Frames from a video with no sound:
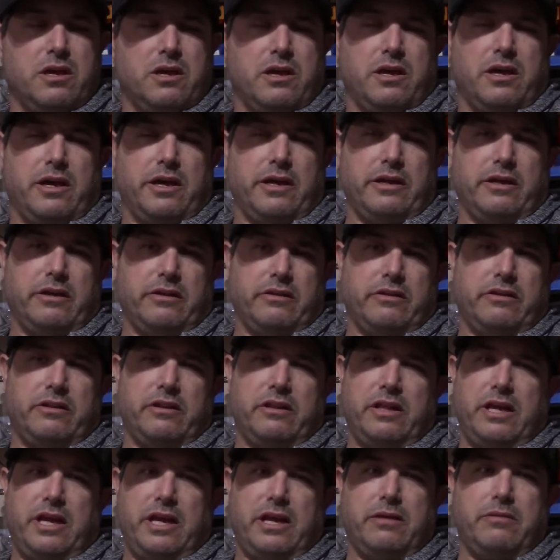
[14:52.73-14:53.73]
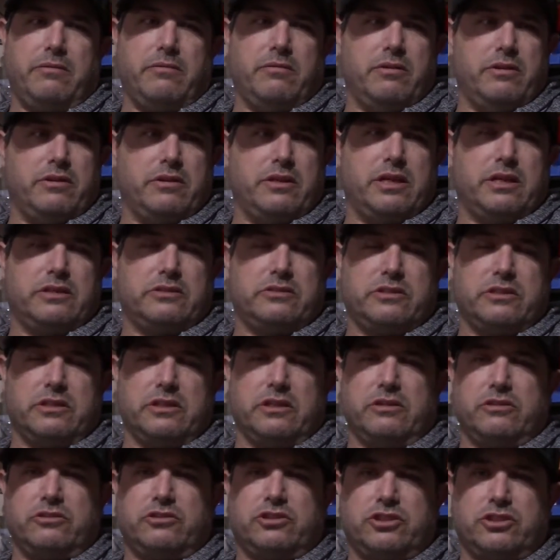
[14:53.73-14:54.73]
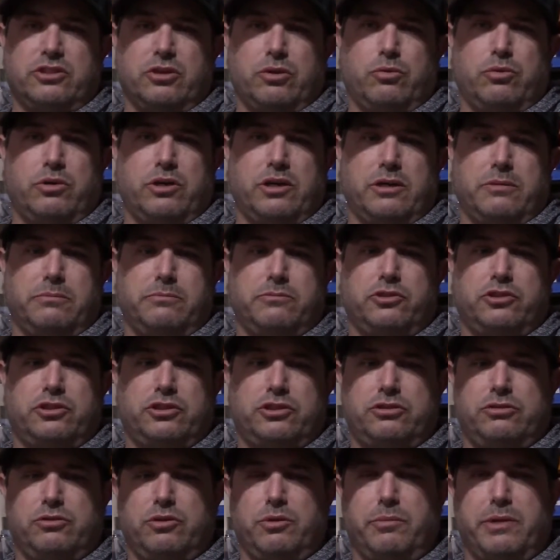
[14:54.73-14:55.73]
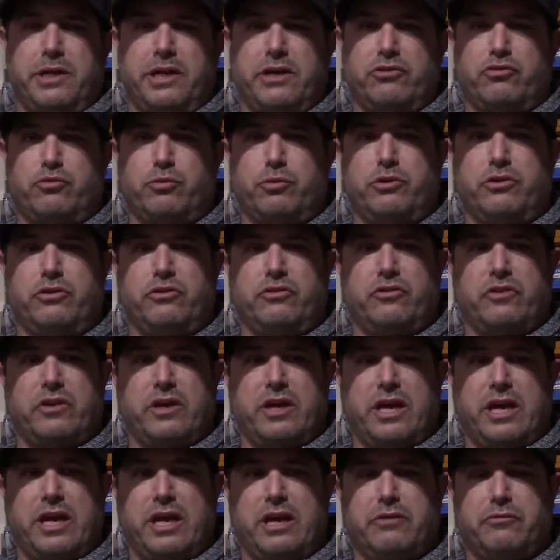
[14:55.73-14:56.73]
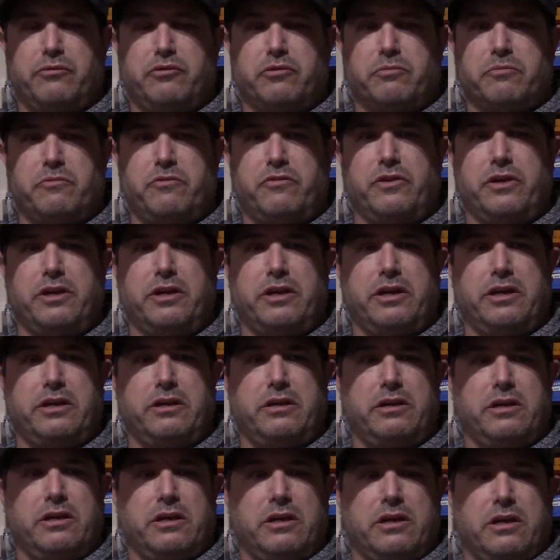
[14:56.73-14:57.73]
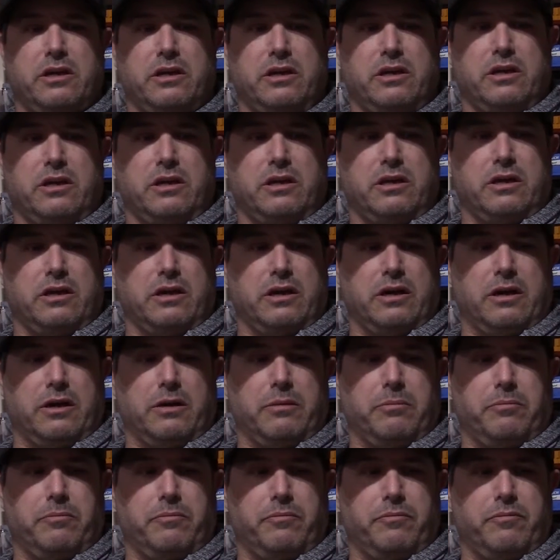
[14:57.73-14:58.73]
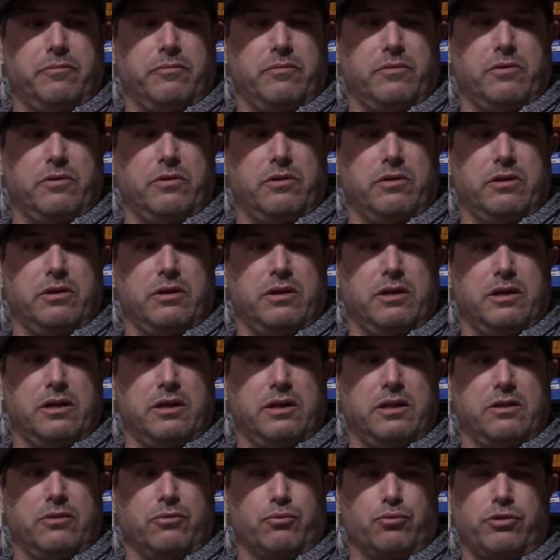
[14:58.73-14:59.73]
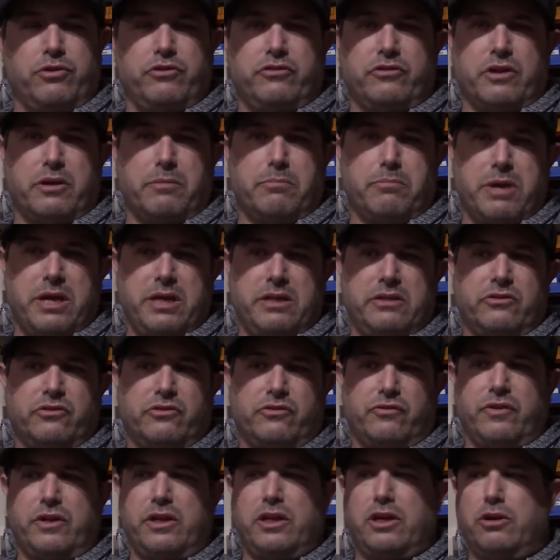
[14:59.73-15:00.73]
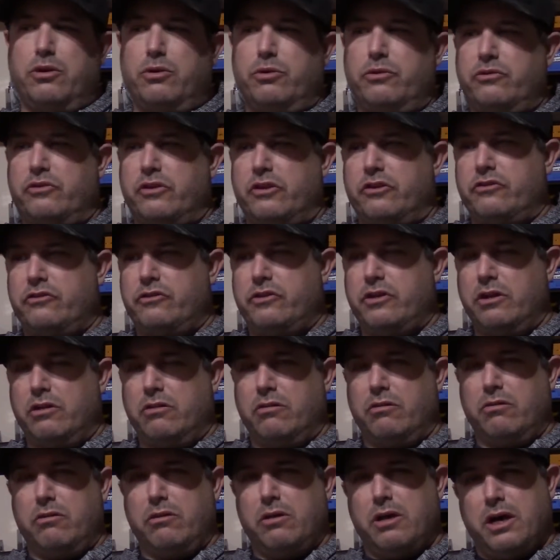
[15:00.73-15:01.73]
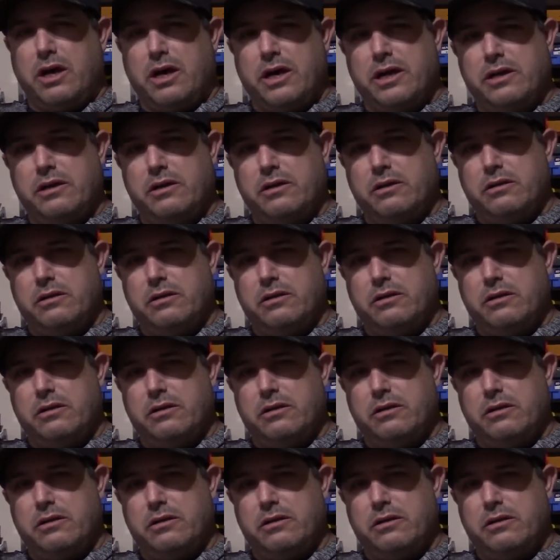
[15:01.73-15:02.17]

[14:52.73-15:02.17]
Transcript: And other than that, that's it. Show up, shoot a match with us, have some fun. The reason I made this video is I see a lot